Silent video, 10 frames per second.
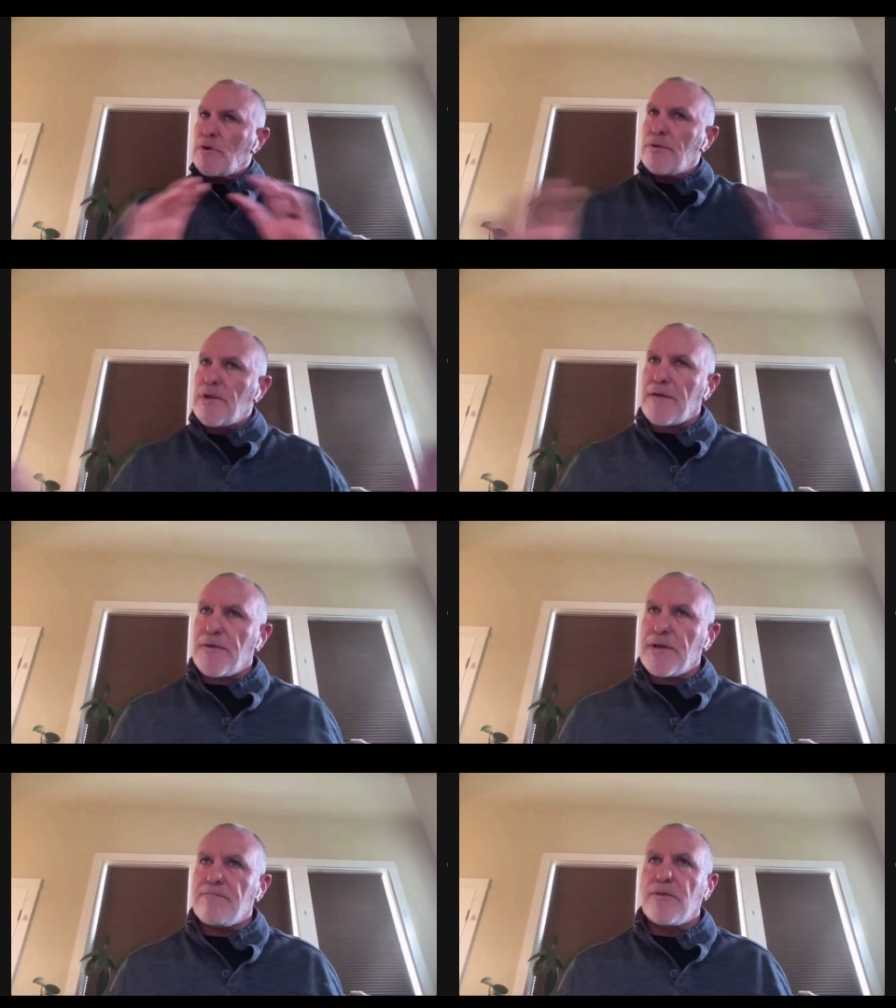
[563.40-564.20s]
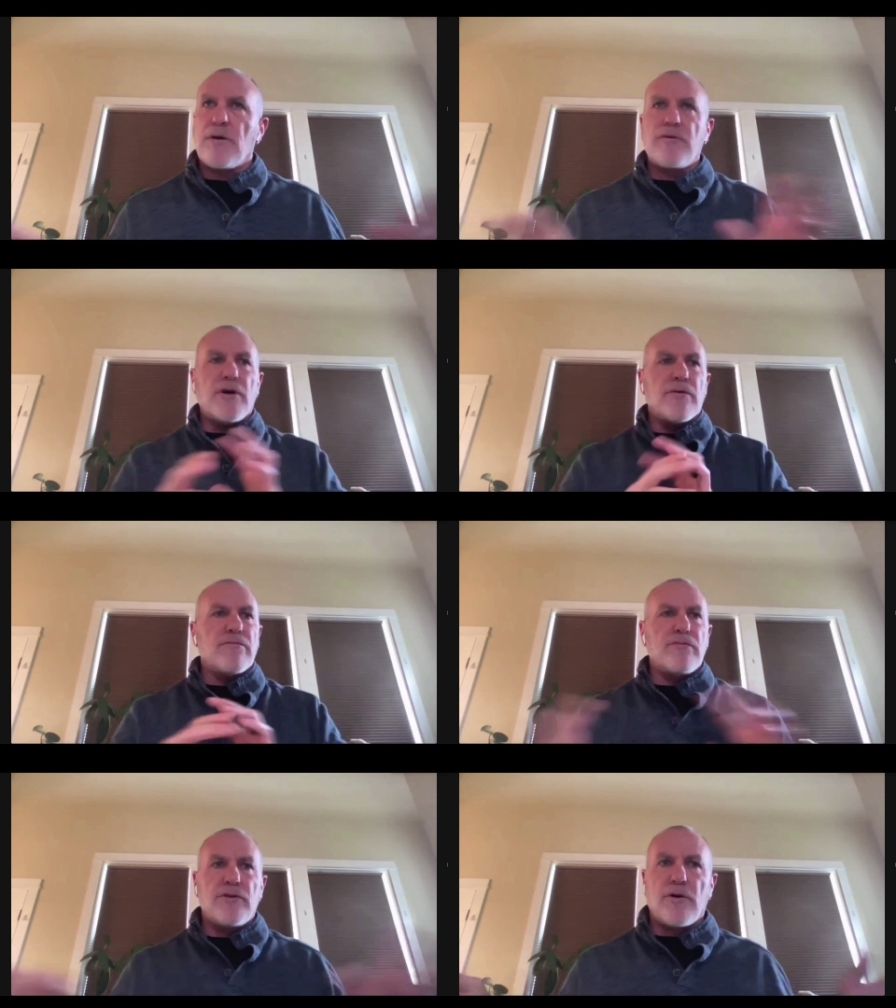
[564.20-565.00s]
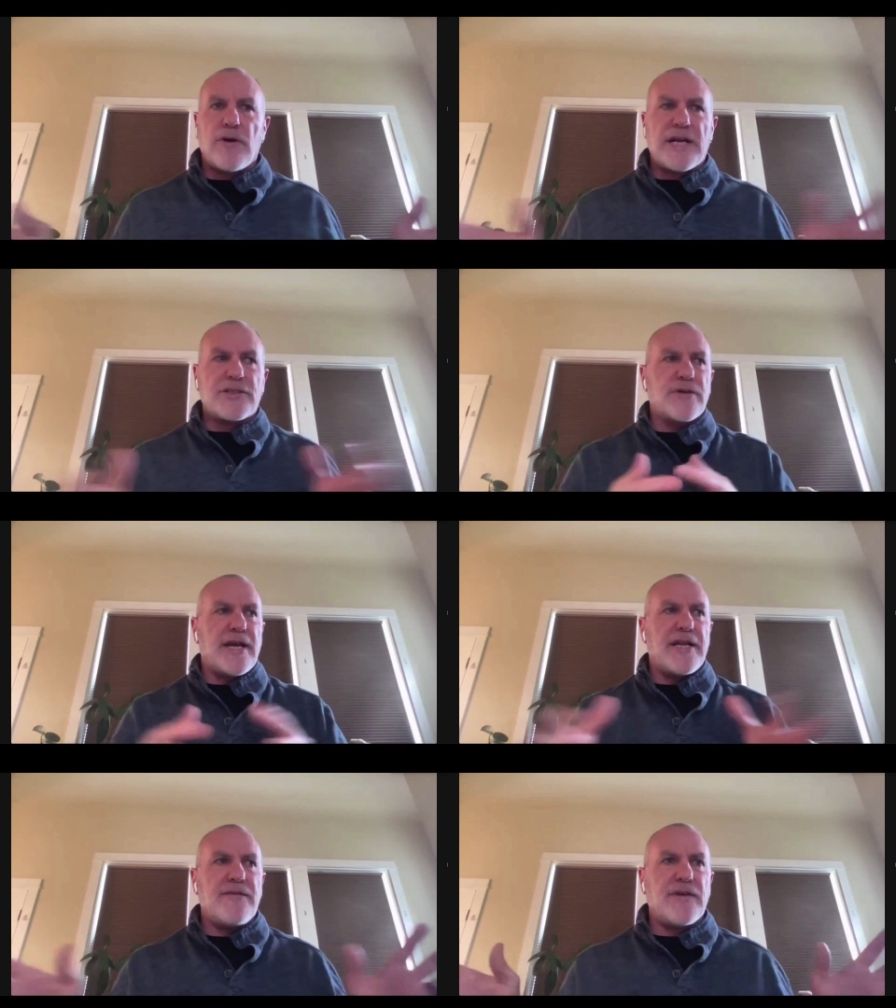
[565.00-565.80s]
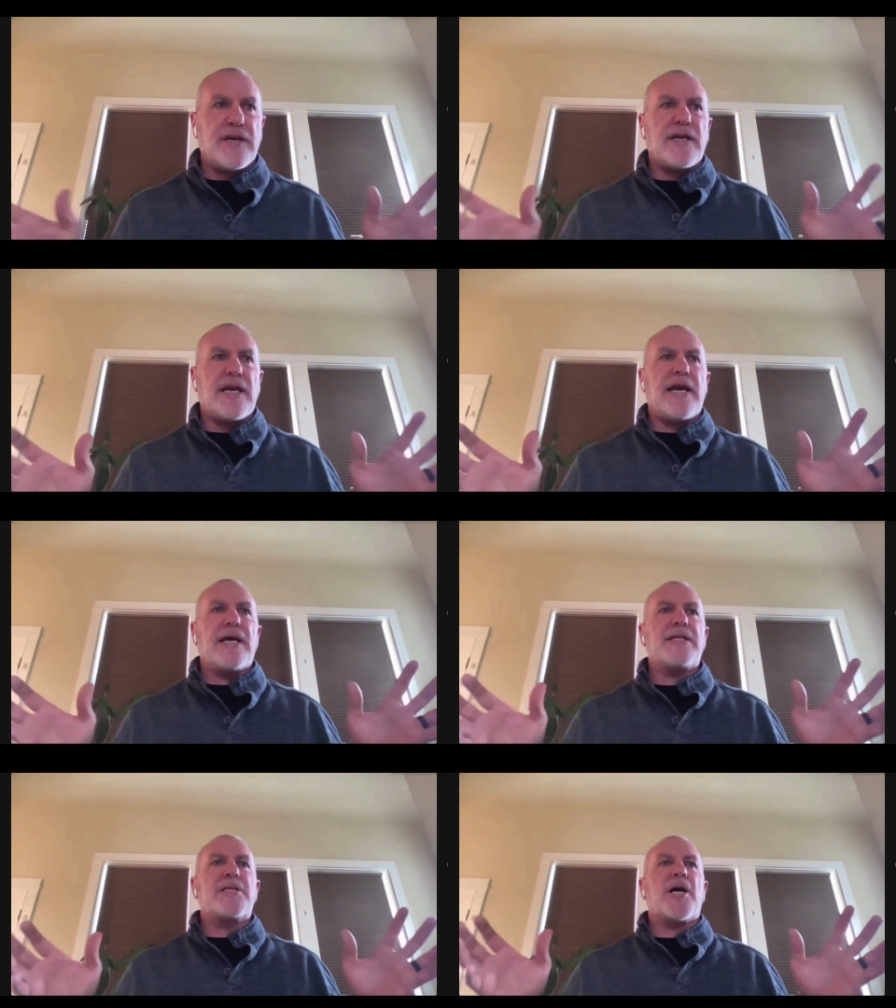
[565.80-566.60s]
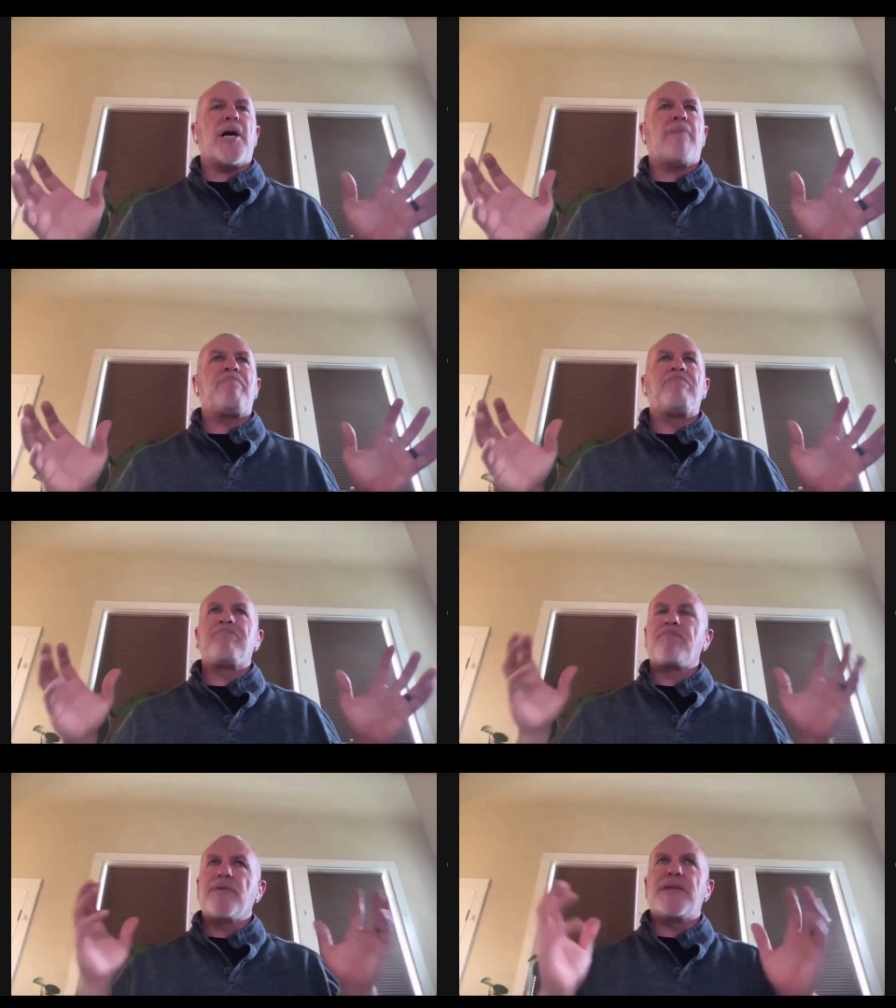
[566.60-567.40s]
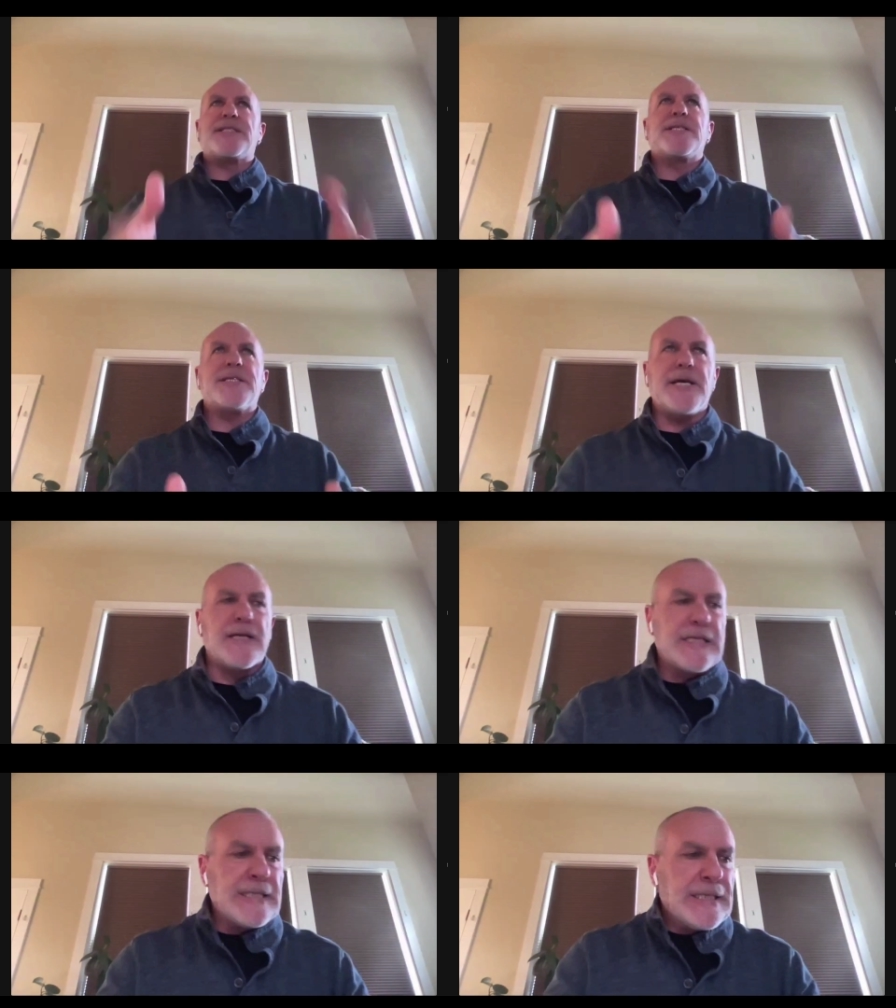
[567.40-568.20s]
nothing, no extra anything. And this is it.